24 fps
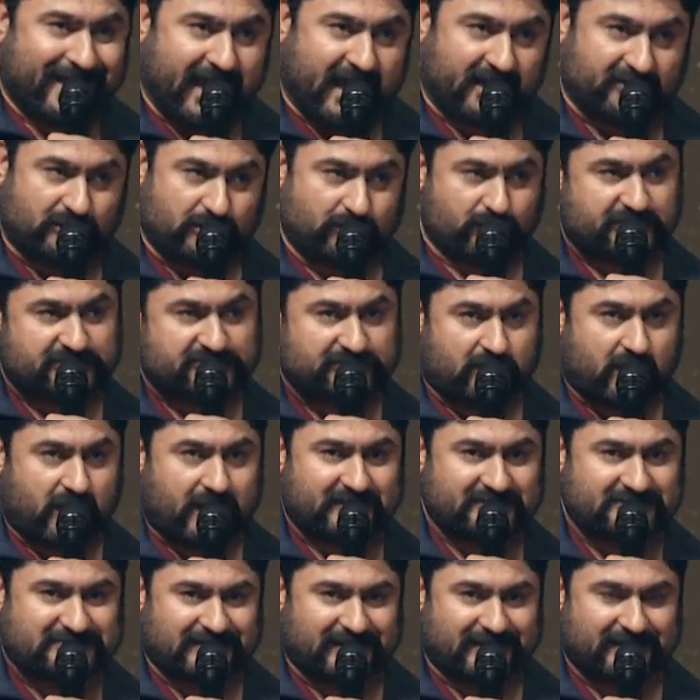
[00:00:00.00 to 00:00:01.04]
at U.S.
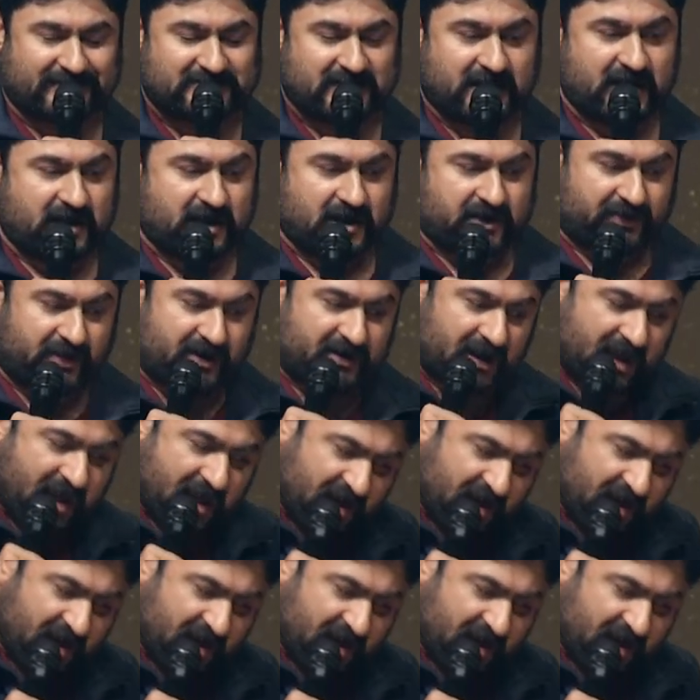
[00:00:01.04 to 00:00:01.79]
consulate, then